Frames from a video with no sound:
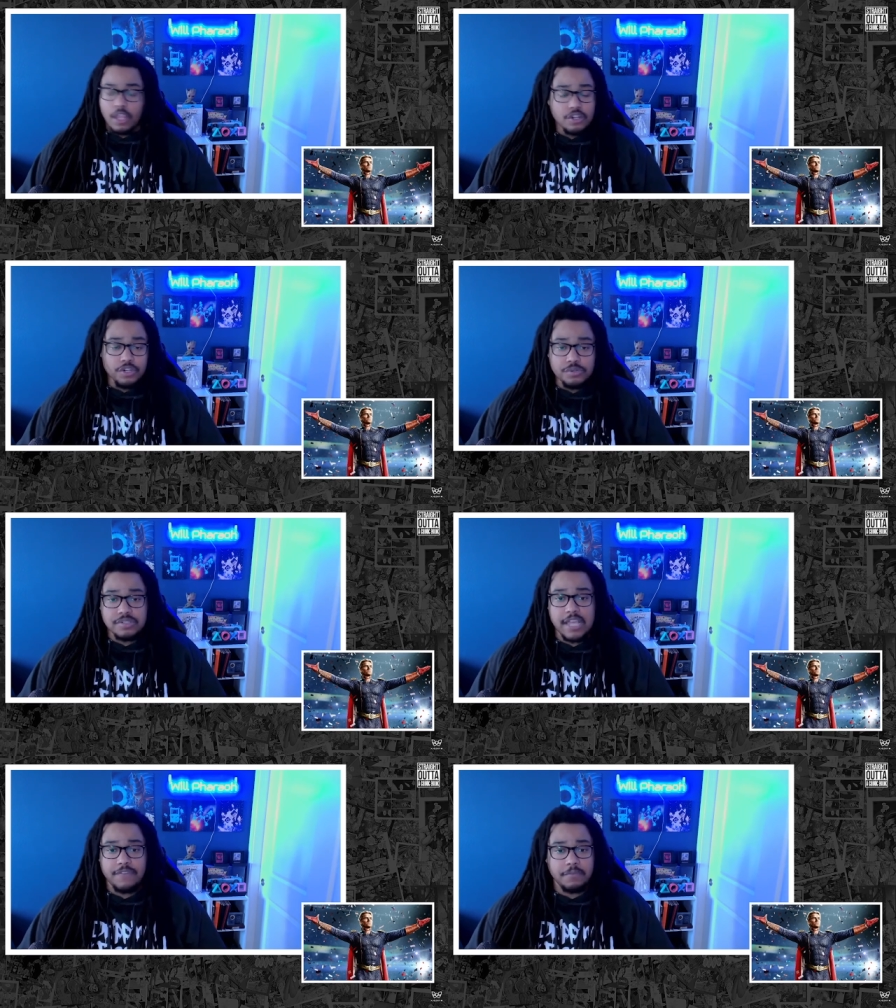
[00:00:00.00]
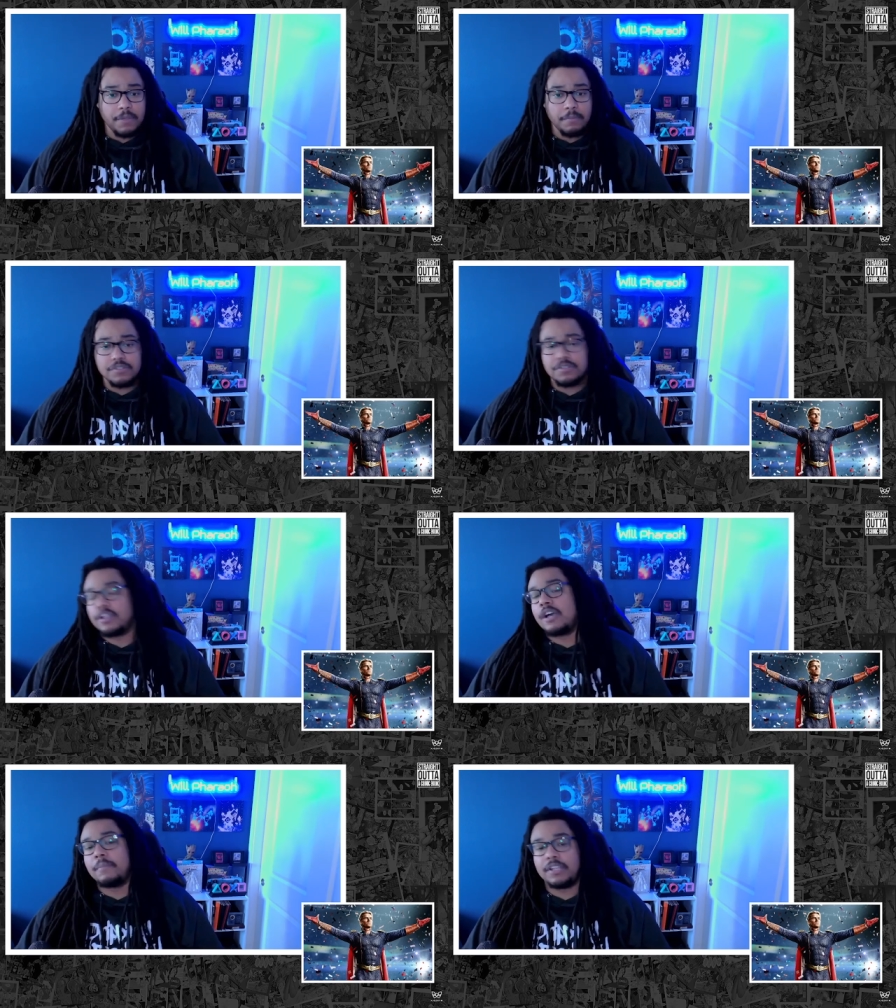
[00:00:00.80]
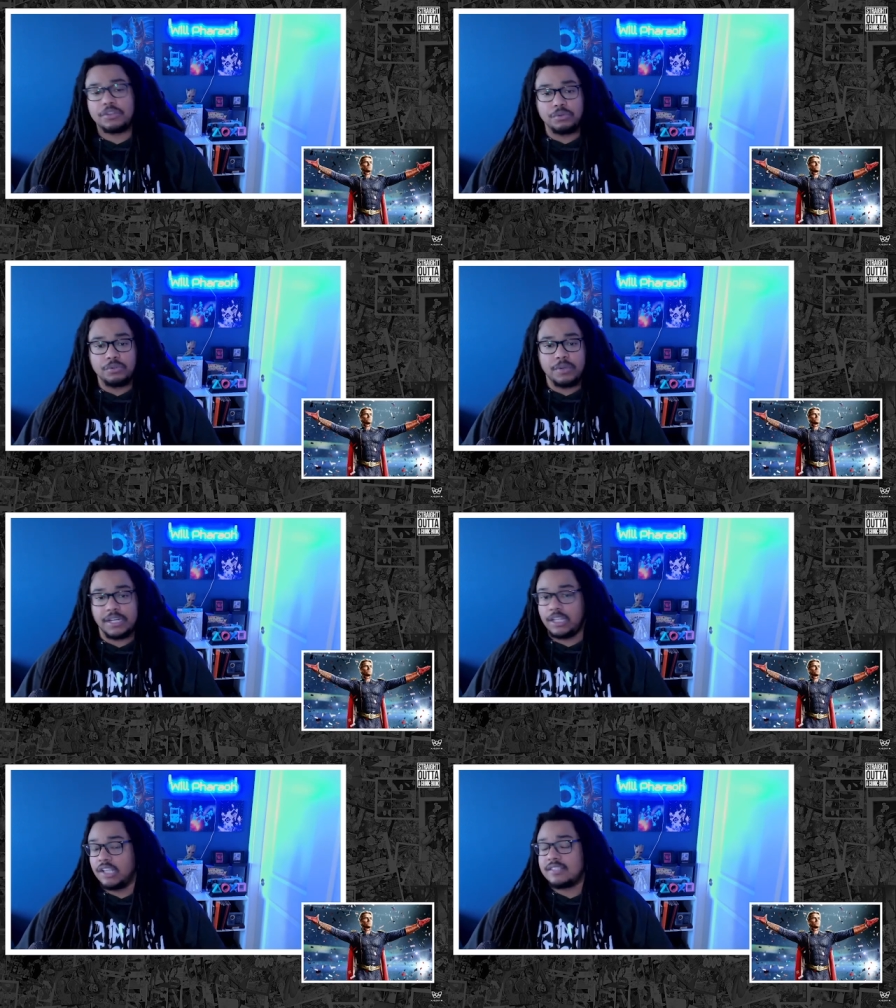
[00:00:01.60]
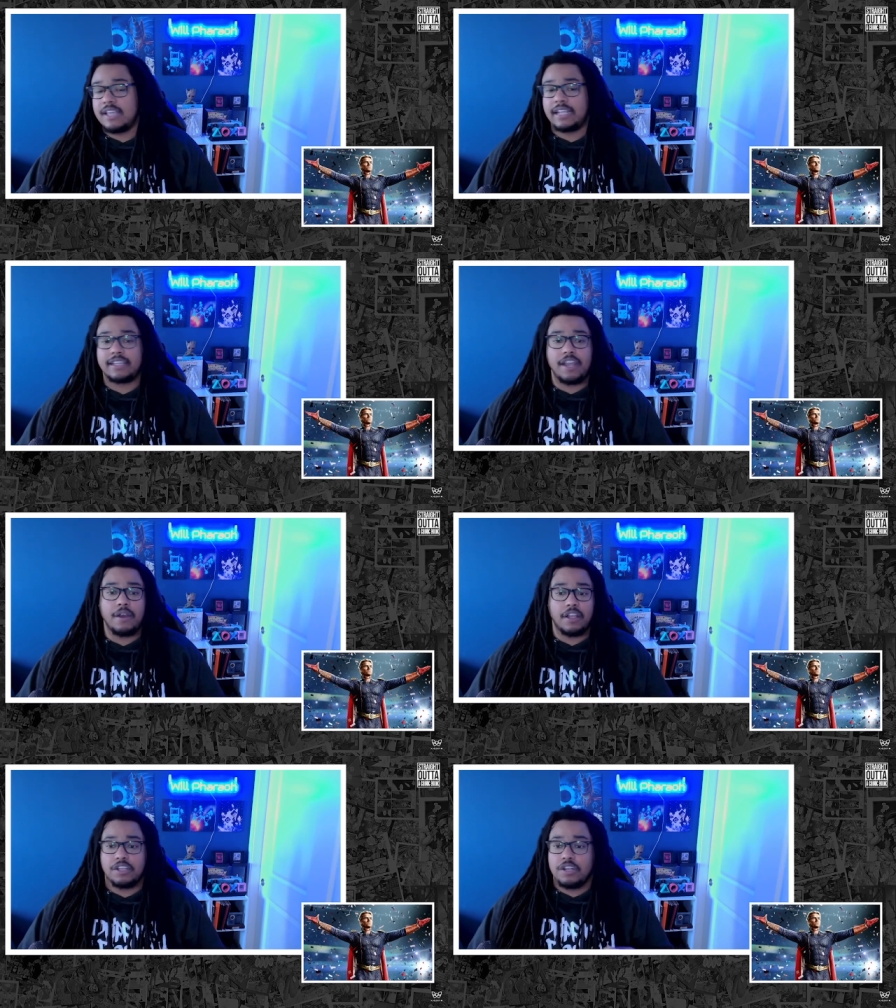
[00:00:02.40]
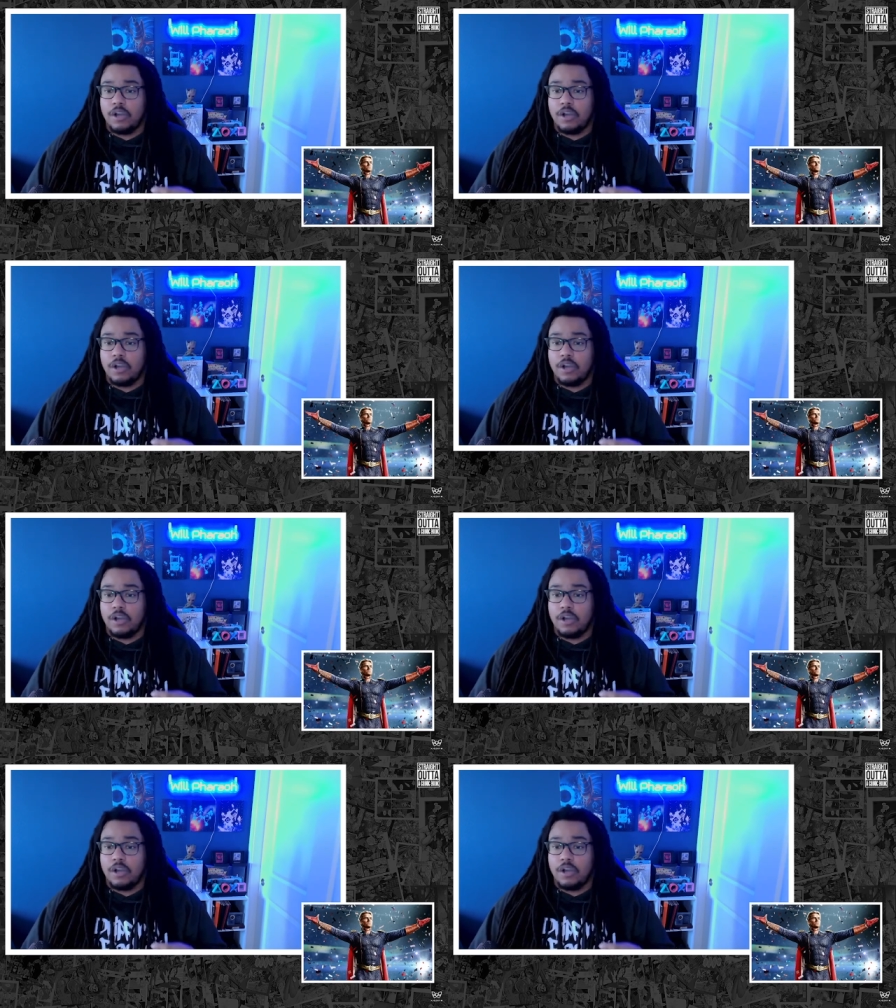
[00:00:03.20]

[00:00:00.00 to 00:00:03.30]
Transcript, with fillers: New 7 members are coming through, and it looks like they're,